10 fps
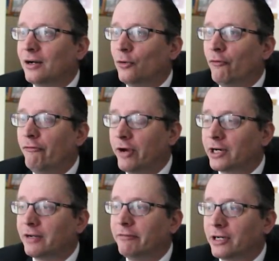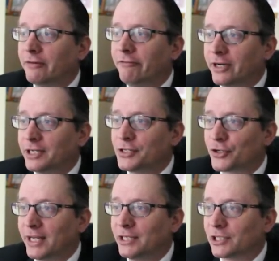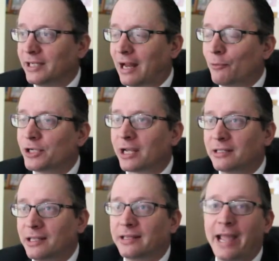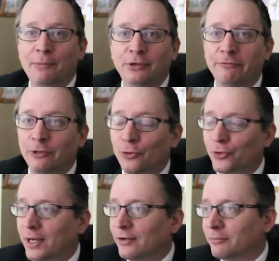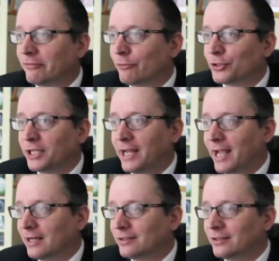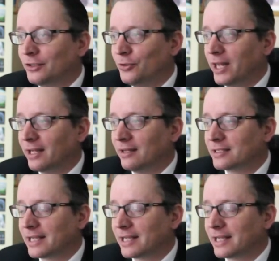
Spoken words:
very, very, very strangely. And I wish I could take the camera and float around, but unfortunately can't do that in this